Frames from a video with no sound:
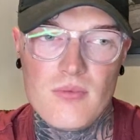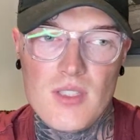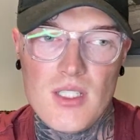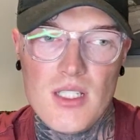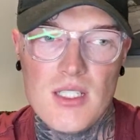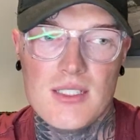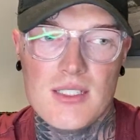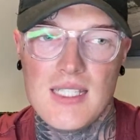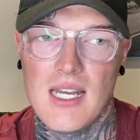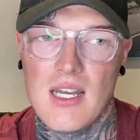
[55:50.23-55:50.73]

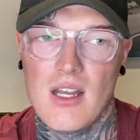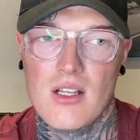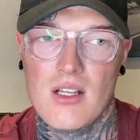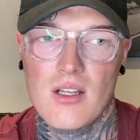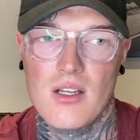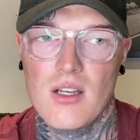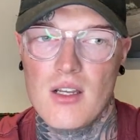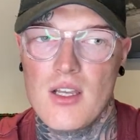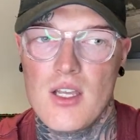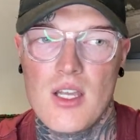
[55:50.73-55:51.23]
Say like
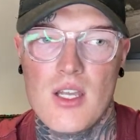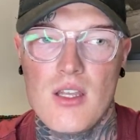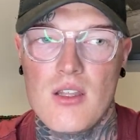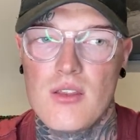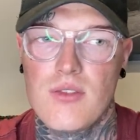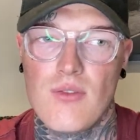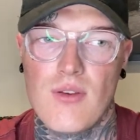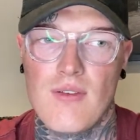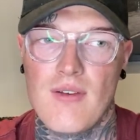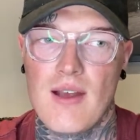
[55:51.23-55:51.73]
a
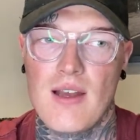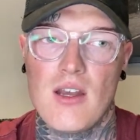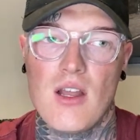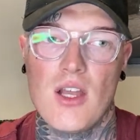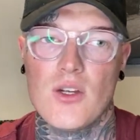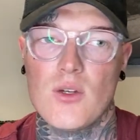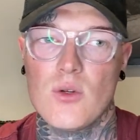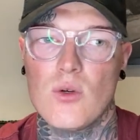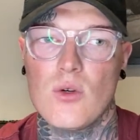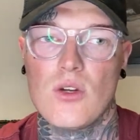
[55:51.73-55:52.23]
3-round
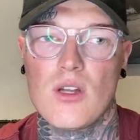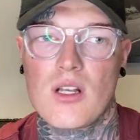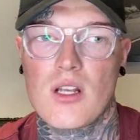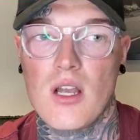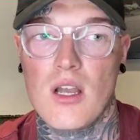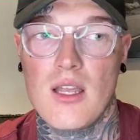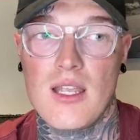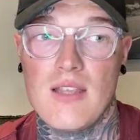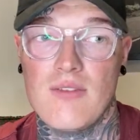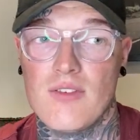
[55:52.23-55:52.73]
liner, or
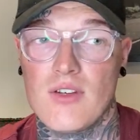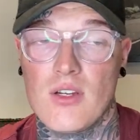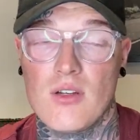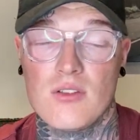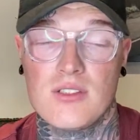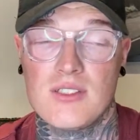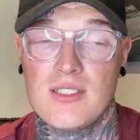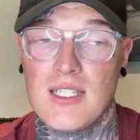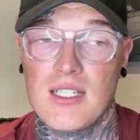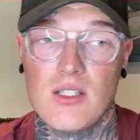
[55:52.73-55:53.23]
like even a
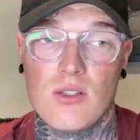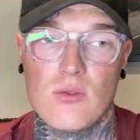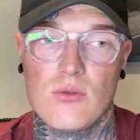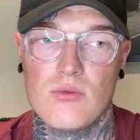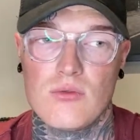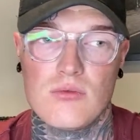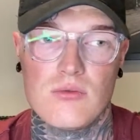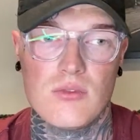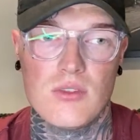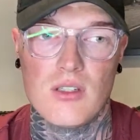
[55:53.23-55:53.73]
single
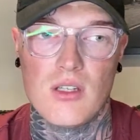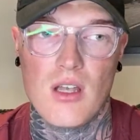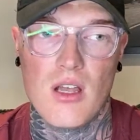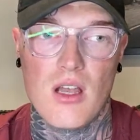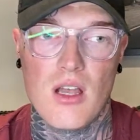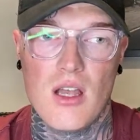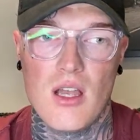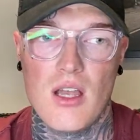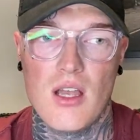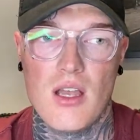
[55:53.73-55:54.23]

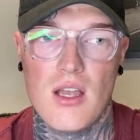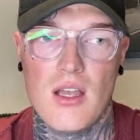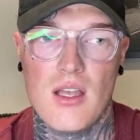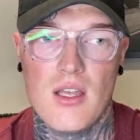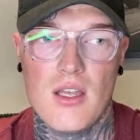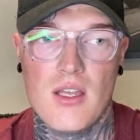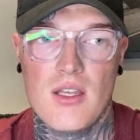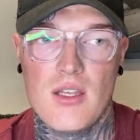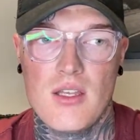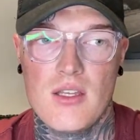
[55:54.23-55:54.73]
round
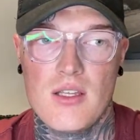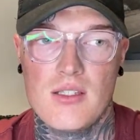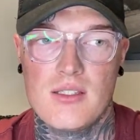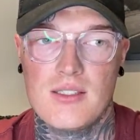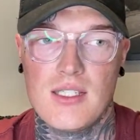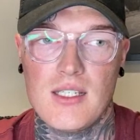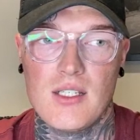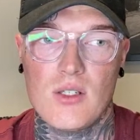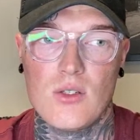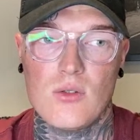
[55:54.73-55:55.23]

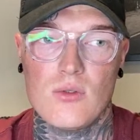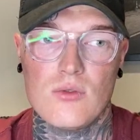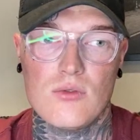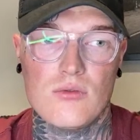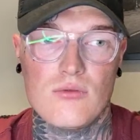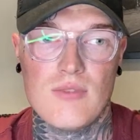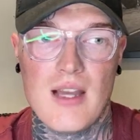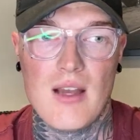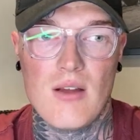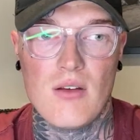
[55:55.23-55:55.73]

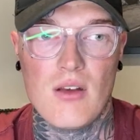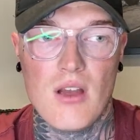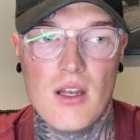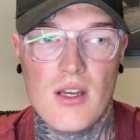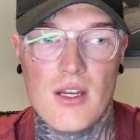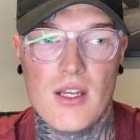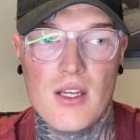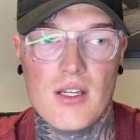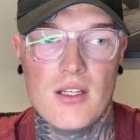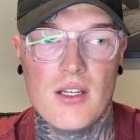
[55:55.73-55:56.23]

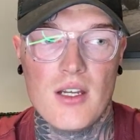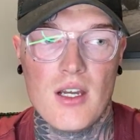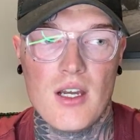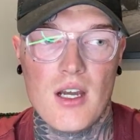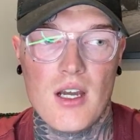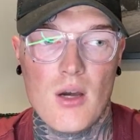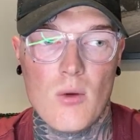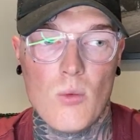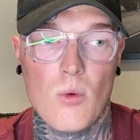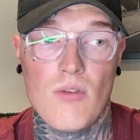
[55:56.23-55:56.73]
liner,
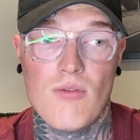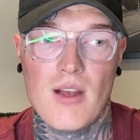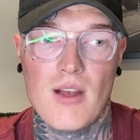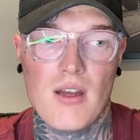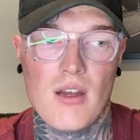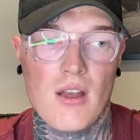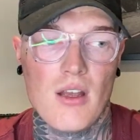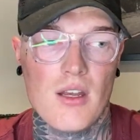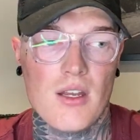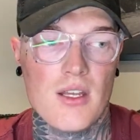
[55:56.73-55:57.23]
a 1-round
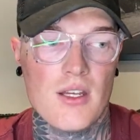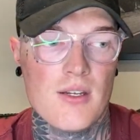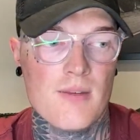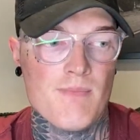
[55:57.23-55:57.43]
liner.